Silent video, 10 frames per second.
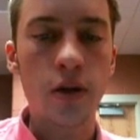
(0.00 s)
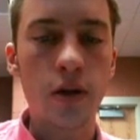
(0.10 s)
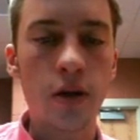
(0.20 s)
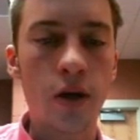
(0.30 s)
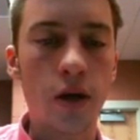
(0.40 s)

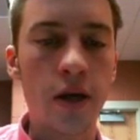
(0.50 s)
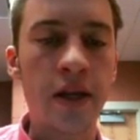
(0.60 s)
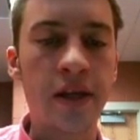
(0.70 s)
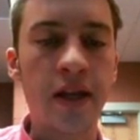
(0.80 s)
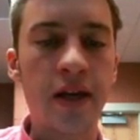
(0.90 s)
Uh, and
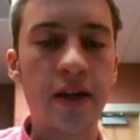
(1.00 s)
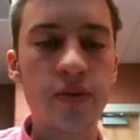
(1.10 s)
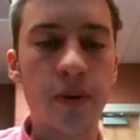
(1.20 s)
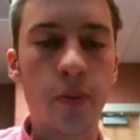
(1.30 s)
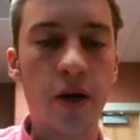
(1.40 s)
again, I had to
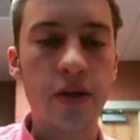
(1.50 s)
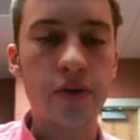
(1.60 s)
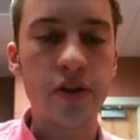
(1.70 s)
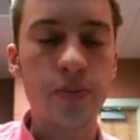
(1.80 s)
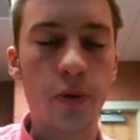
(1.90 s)
explain why I use
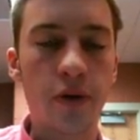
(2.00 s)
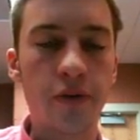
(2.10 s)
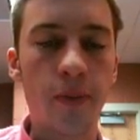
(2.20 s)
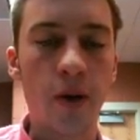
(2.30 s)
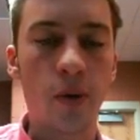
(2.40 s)
this point for
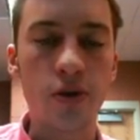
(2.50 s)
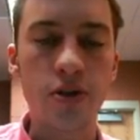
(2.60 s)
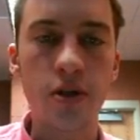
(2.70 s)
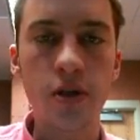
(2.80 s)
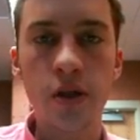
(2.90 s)
my
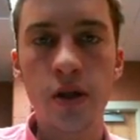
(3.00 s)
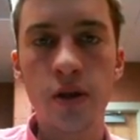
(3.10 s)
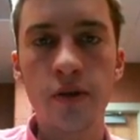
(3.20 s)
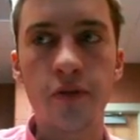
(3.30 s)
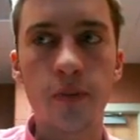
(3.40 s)
origin,
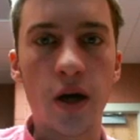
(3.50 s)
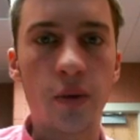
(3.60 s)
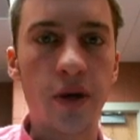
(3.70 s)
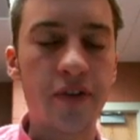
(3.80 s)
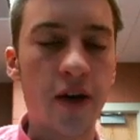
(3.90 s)
for my
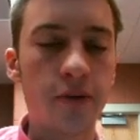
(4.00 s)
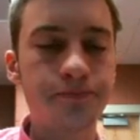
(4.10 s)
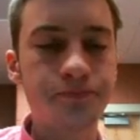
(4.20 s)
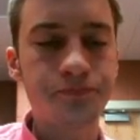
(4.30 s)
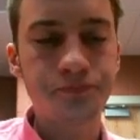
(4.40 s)
wave count.
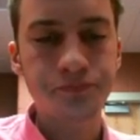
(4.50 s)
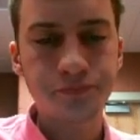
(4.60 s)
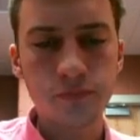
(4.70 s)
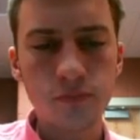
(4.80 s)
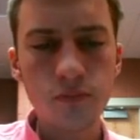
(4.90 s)

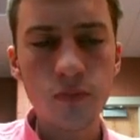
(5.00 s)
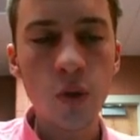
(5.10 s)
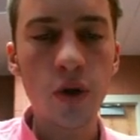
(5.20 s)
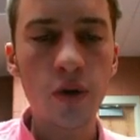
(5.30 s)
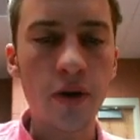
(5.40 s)

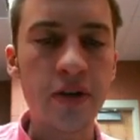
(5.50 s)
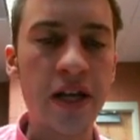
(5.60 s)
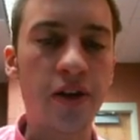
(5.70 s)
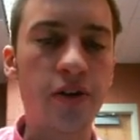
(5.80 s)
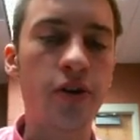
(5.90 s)
Went around nine
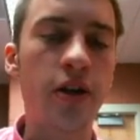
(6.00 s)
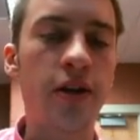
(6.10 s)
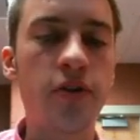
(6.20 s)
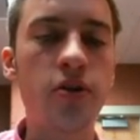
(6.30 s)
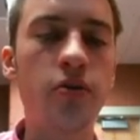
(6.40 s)
hundred, and
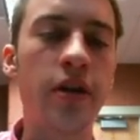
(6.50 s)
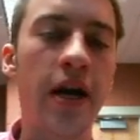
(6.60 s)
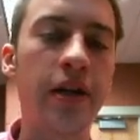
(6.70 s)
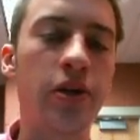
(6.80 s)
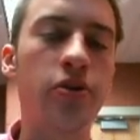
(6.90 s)
if you do
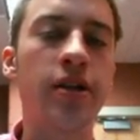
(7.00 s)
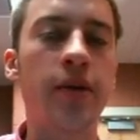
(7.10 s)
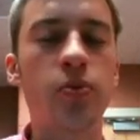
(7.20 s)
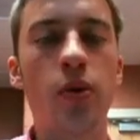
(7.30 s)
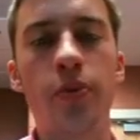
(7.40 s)
nine hundred
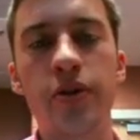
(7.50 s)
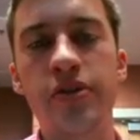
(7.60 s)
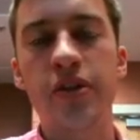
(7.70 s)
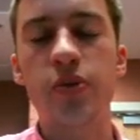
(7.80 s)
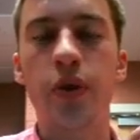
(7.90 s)
times one point
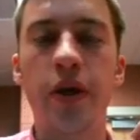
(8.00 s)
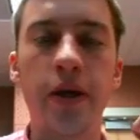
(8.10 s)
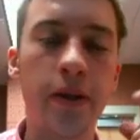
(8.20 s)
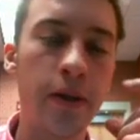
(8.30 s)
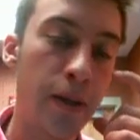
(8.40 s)
six one
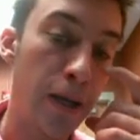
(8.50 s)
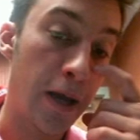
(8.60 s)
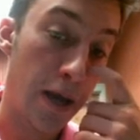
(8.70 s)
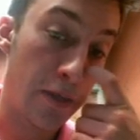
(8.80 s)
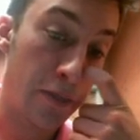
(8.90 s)
eight,
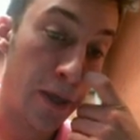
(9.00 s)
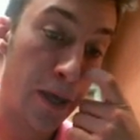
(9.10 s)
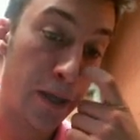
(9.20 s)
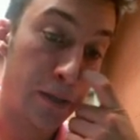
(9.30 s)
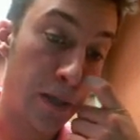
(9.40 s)
and
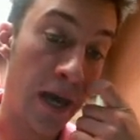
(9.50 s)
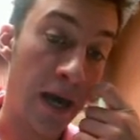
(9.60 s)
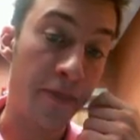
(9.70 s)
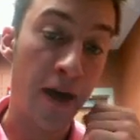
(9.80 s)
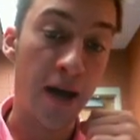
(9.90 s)
then
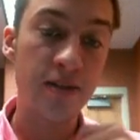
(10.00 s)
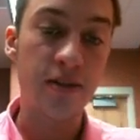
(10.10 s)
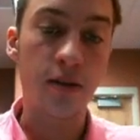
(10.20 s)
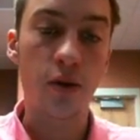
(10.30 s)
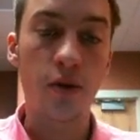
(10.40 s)
add that to the
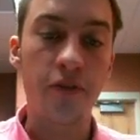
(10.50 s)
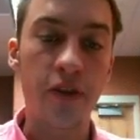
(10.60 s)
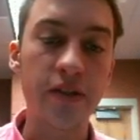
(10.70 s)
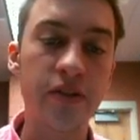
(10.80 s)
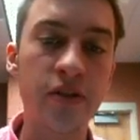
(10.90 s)
low of
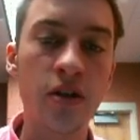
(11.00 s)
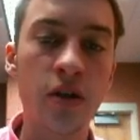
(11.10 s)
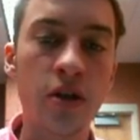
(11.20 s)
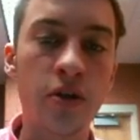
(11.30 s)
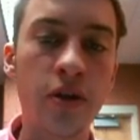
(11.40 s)
this,
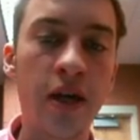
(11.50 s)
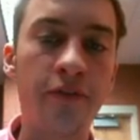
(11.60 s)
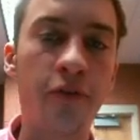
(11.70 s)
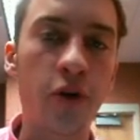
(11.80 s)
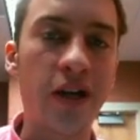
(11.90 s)
you get
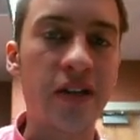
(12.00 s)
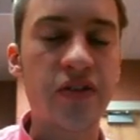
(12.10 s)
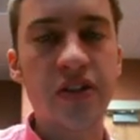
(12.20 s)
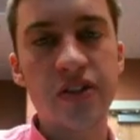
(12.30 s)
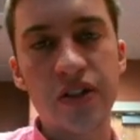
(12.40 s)
forty-nine
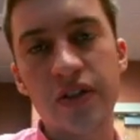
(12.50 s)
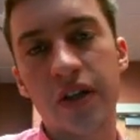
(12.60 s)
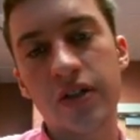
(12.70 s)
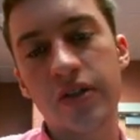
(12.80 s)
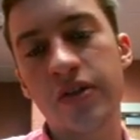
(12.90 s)

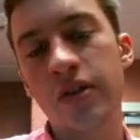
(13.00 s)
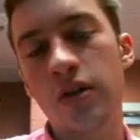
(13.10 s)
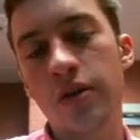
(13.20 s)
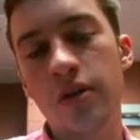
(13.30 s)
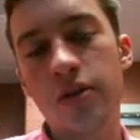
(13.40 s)
sixty-six.
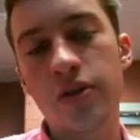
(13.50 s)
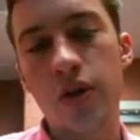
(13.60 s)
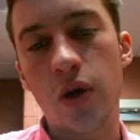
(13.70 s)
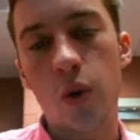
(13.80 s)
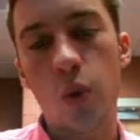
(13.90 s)

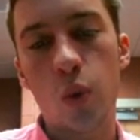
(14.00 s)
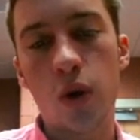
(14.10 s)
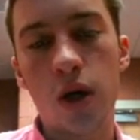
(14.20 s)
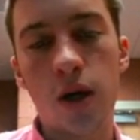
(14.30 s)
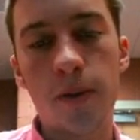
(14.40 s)
So
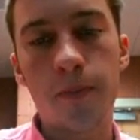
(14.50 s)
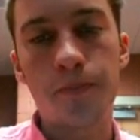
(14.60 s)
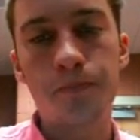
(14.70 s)
um,